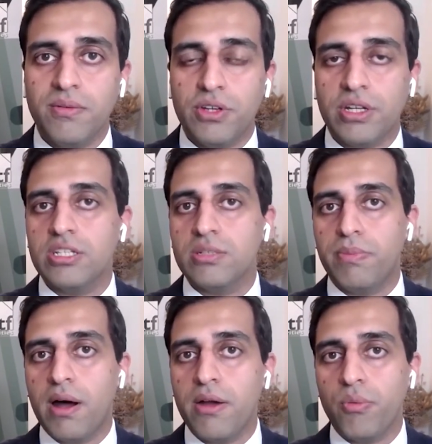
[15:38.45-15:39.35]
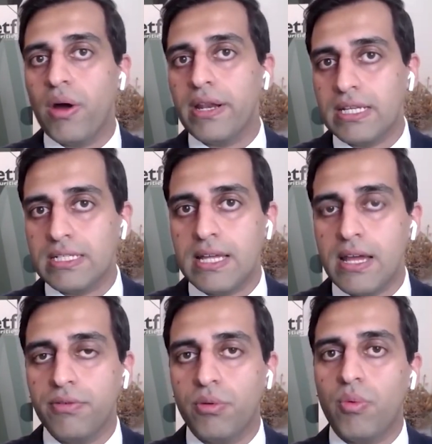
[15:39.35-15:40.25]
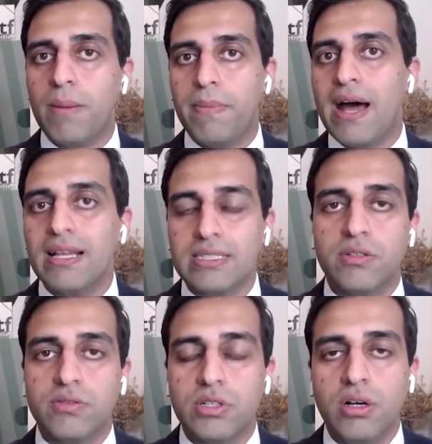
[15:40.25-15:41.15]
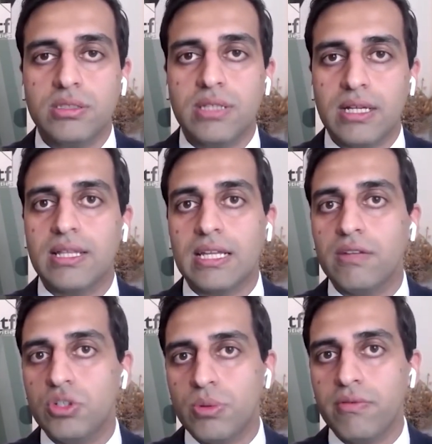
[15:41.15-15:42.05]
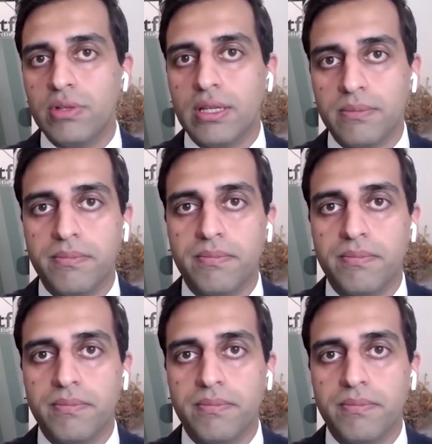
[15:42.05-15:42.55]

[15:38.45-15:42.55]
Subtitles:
You can just buy one ETF or one basket of stocks that, gives you everything.